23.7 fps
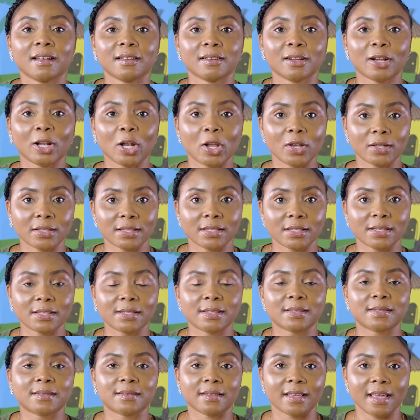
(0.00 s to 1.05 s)
clauses
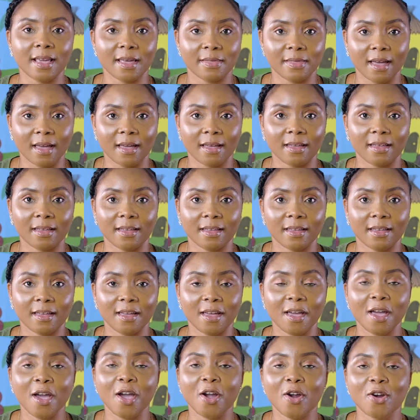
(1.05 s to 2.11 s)
together.
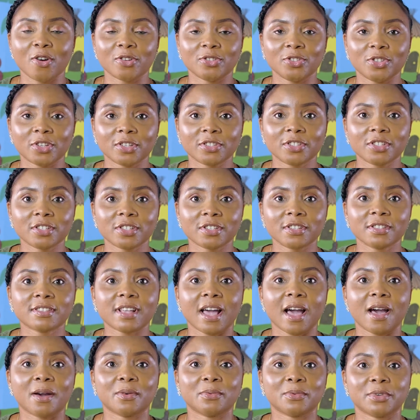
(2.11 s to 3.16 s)
Conjunctions
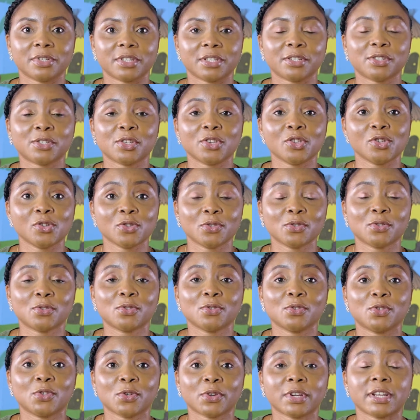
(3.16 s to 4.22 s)
are words used to
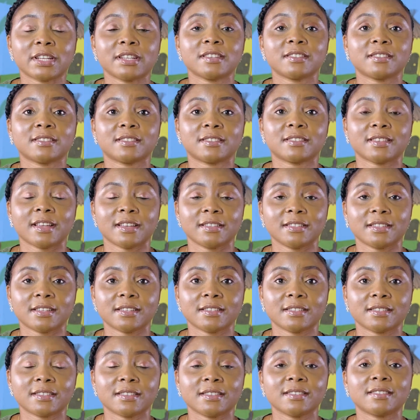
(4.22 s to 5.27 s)
join
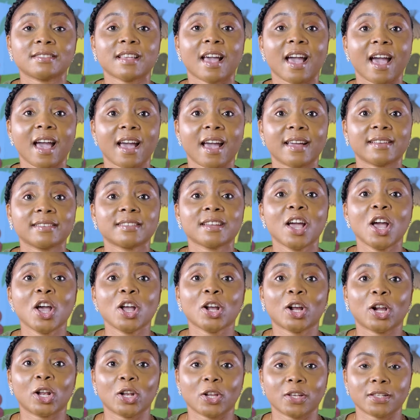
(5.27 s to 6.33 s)
sentences and
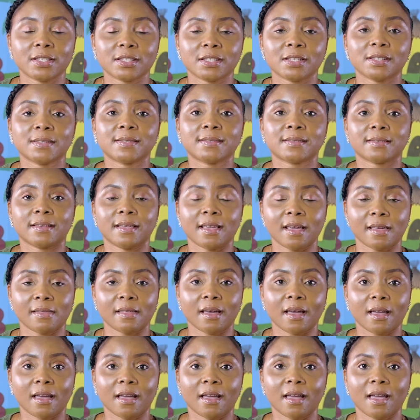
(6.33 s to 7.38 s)
clauses
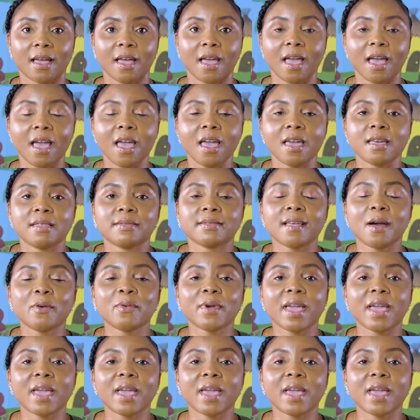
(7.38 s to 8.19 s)
together. Now we